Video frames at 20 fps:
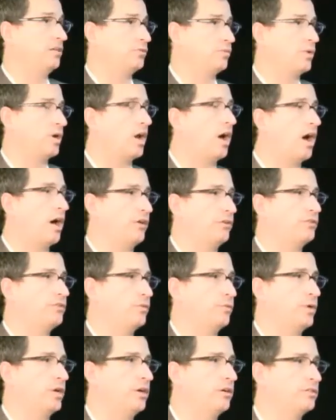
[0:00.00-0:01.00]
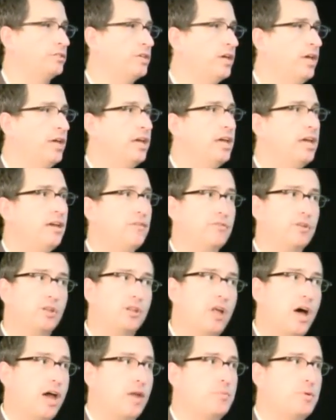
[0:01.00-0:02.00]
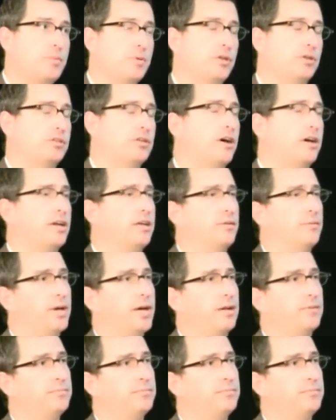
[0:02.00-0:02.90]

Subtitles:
what honors the winners, if a lot of people are talking about them.